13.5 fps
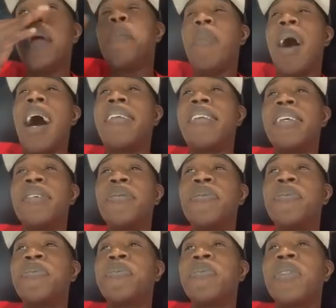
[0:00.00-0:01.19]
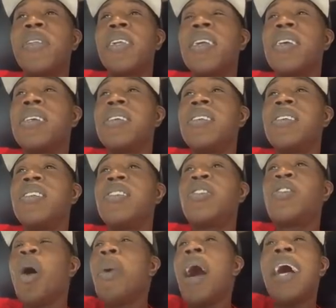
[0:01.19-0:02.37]
get boxed.
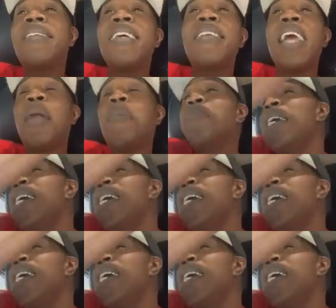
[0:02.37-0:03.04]
Some artists get